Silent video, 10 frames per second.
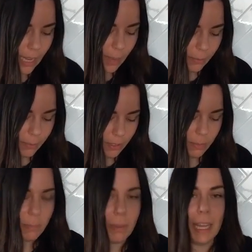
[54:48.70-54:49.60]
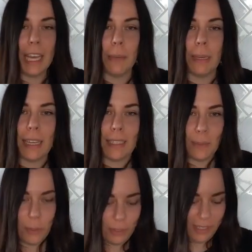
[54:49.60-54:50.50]
it was just me playing and my cousins
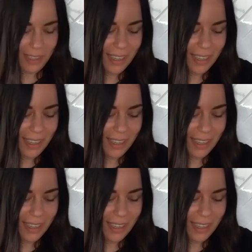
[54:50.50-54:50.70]
watching.